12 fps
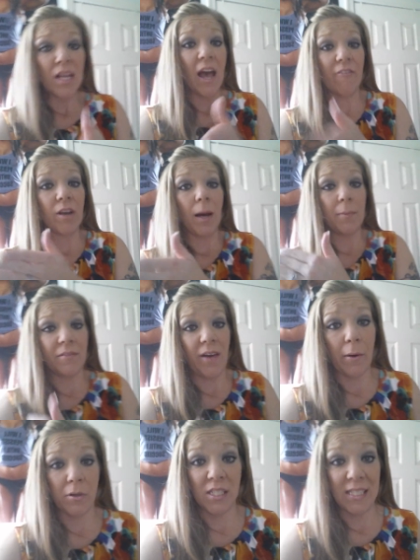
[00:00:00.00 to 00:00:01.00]
every couple of
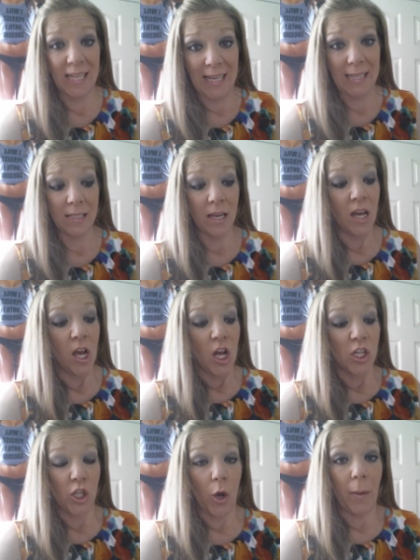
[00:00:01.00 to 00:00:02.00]
hours to eat.
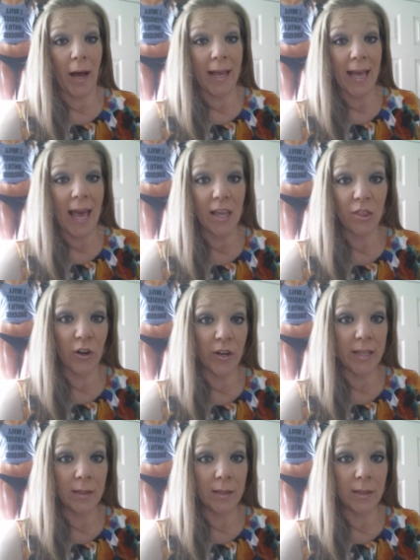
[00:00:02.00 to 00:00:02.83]
So by 8:30